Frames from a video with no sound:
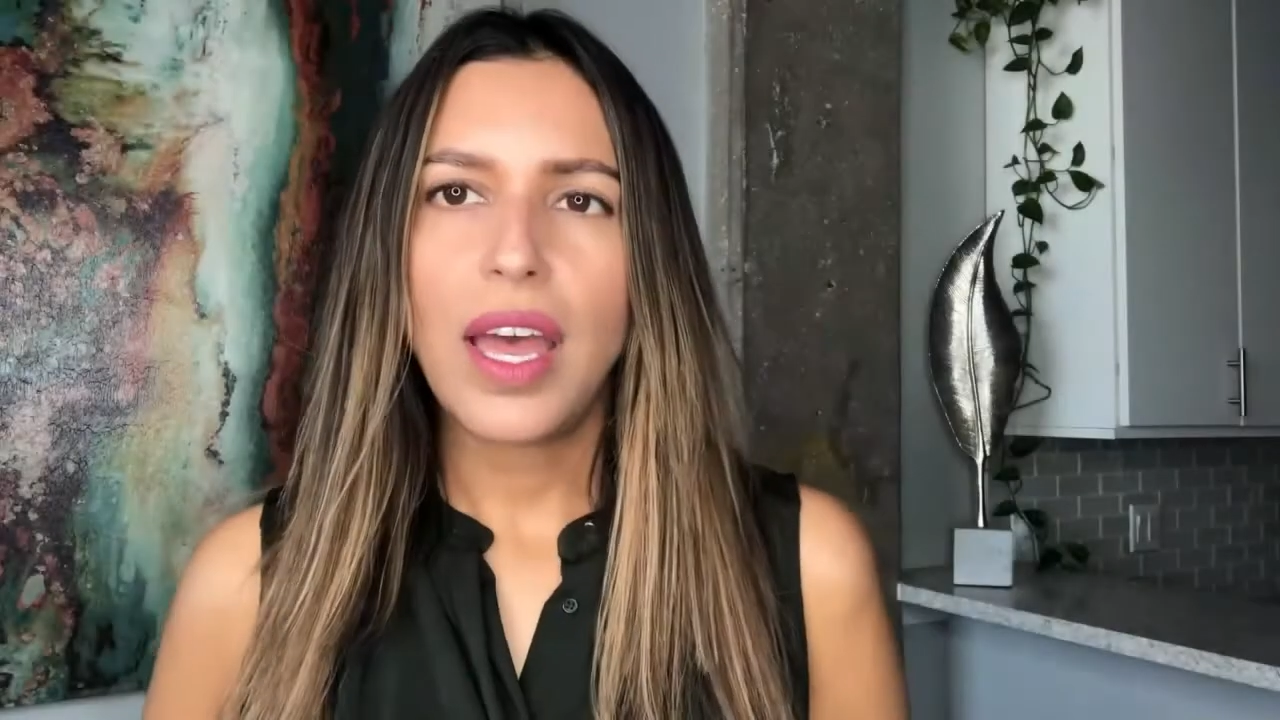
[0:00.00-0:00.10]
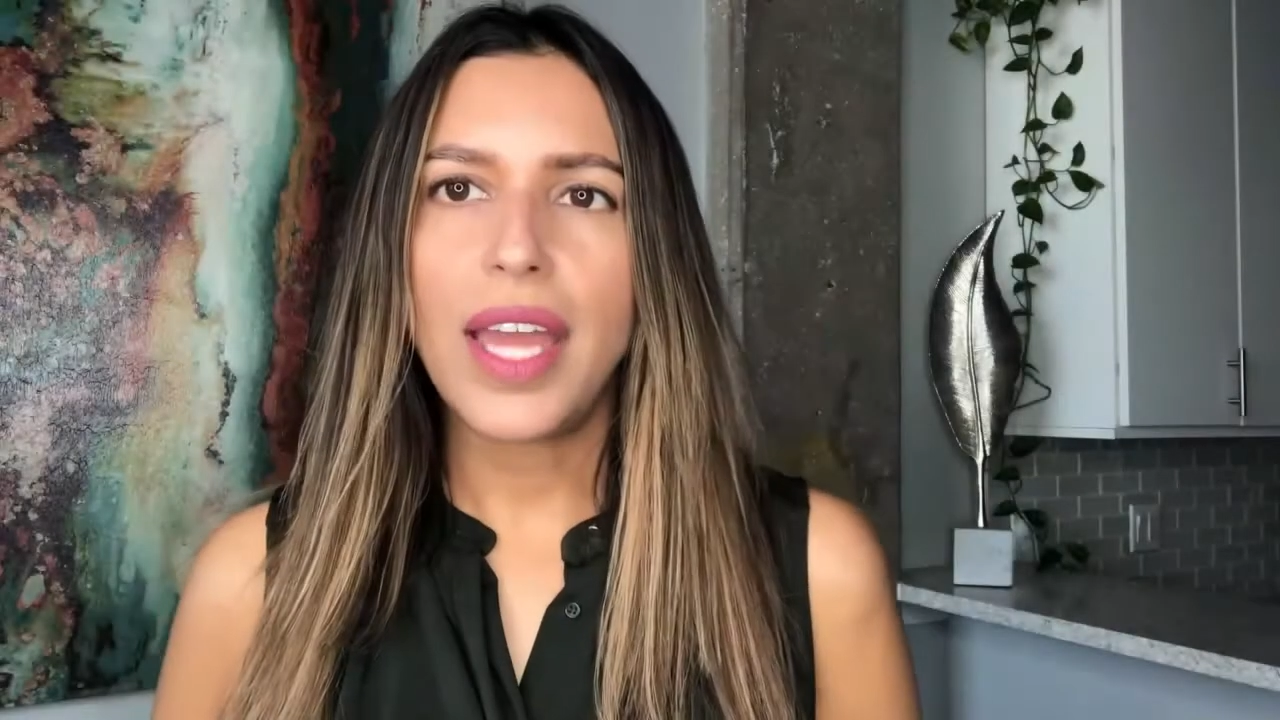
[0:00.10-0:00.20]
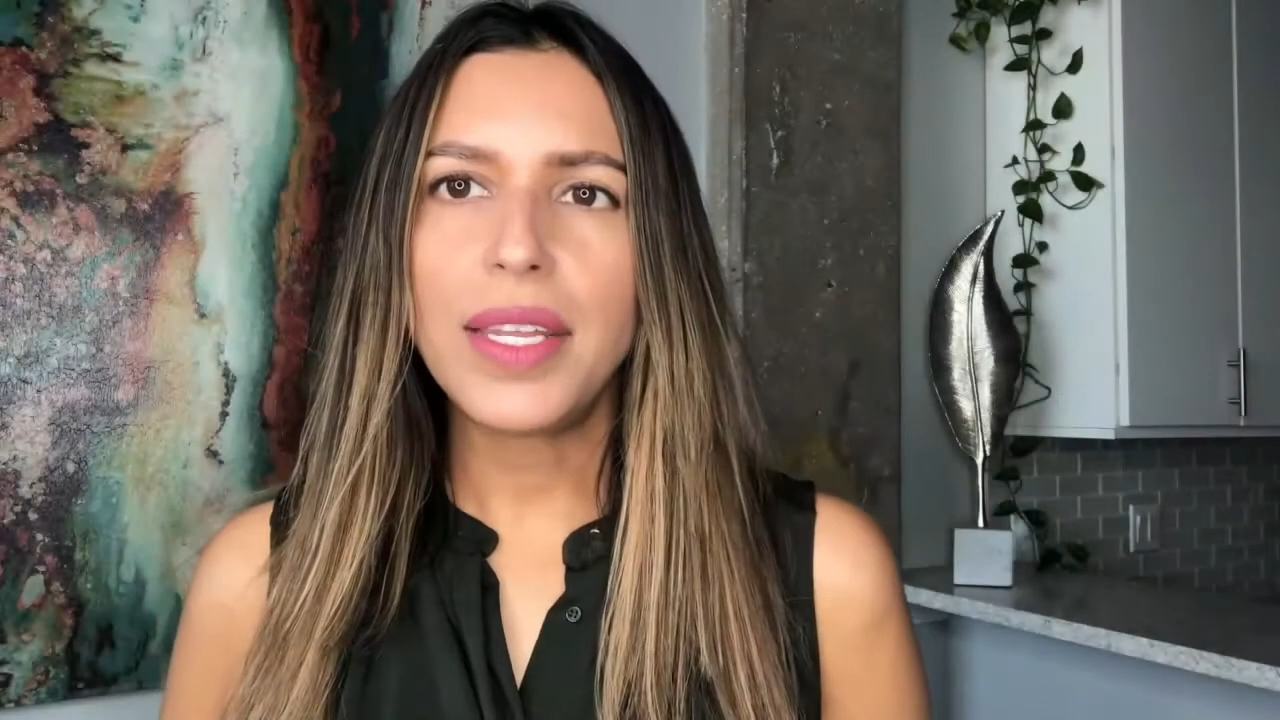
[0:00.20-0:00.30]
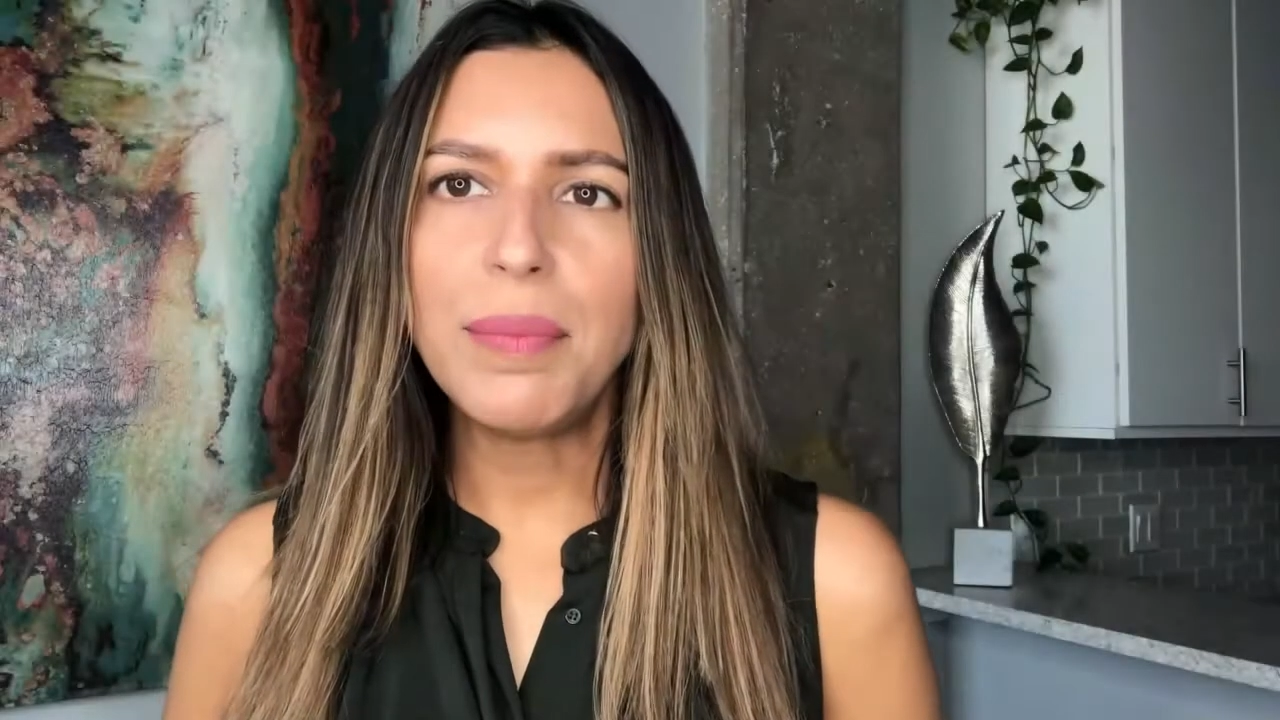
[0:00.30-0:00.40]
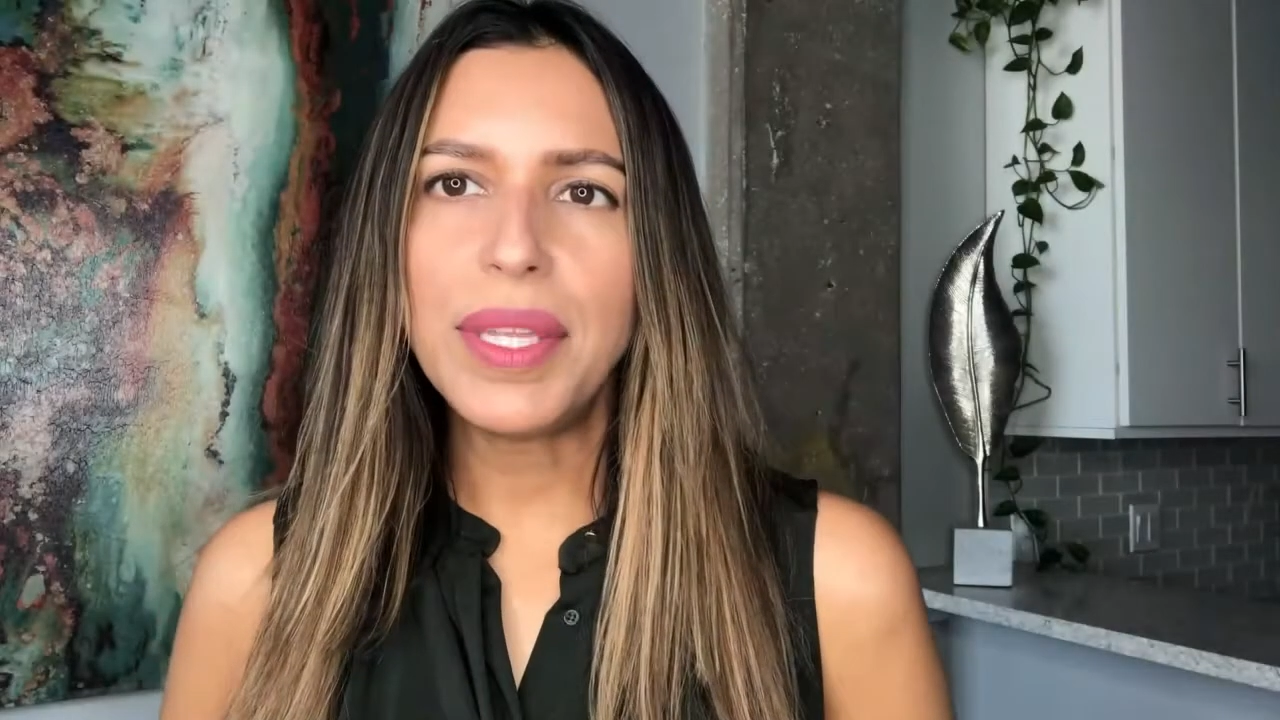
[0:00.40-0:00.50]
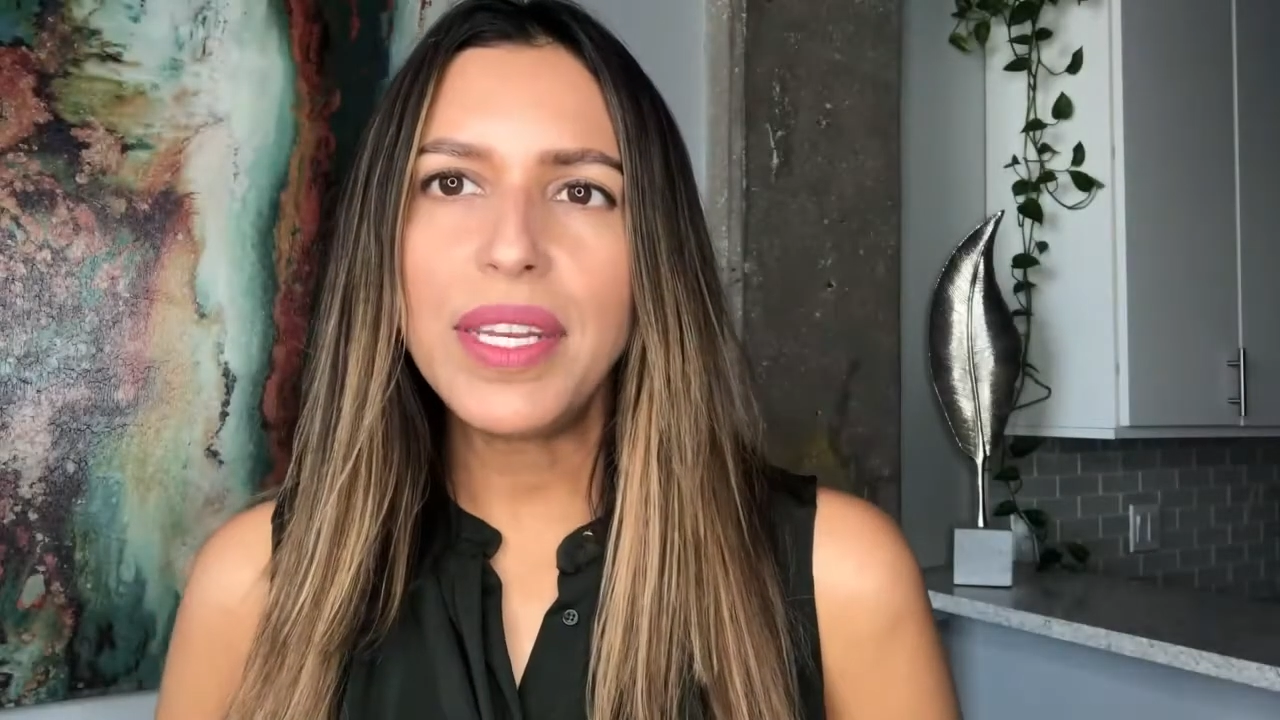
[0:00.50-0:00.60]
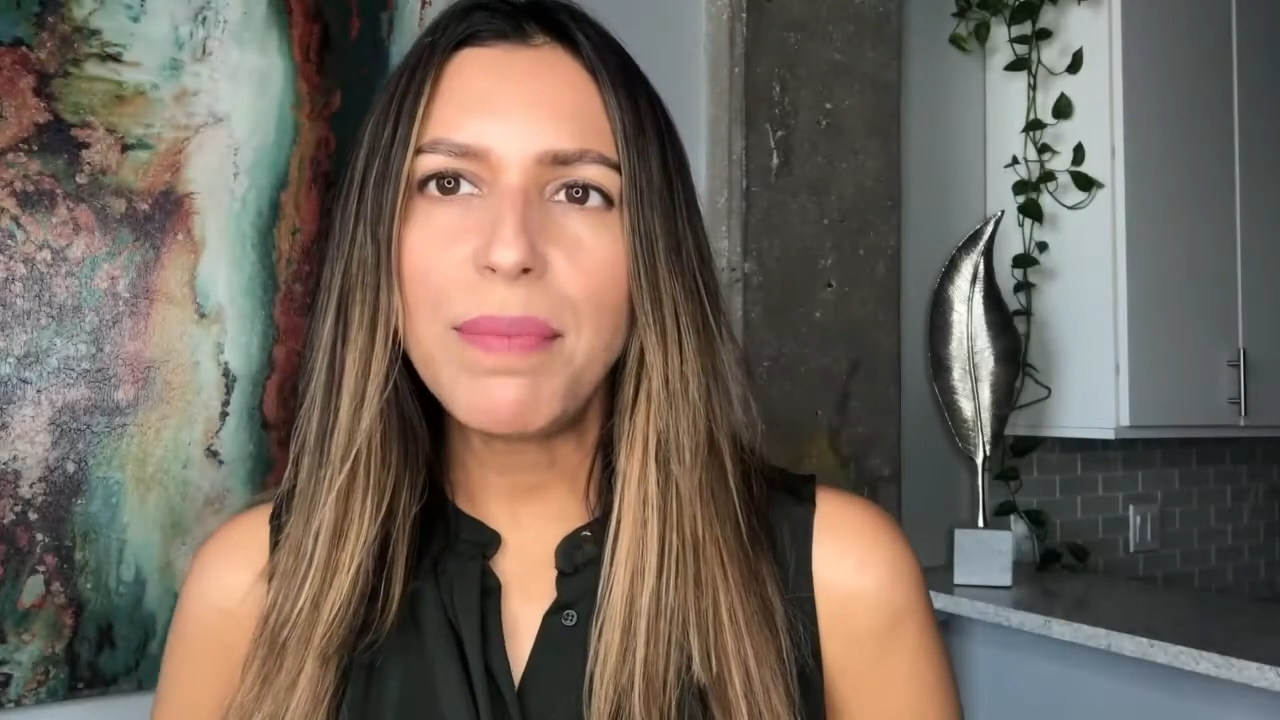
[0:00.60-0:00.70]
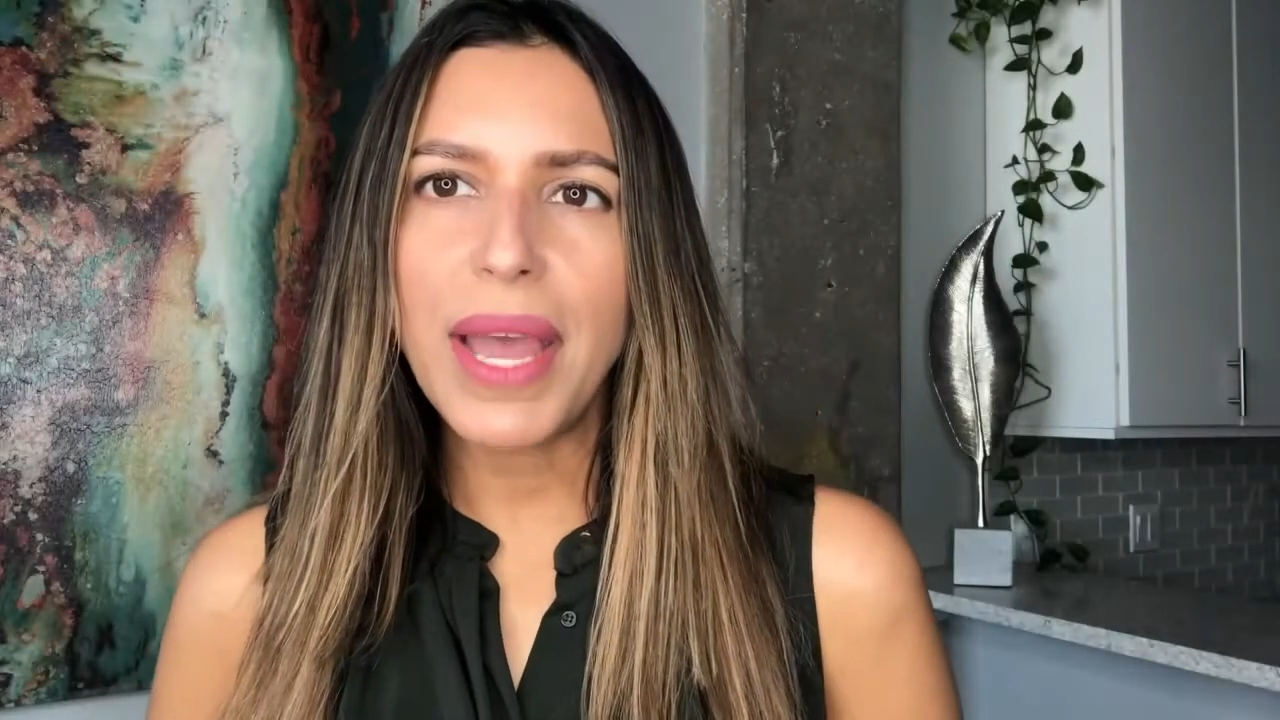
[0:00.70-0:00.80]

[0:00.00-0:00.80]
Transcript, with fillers: I completed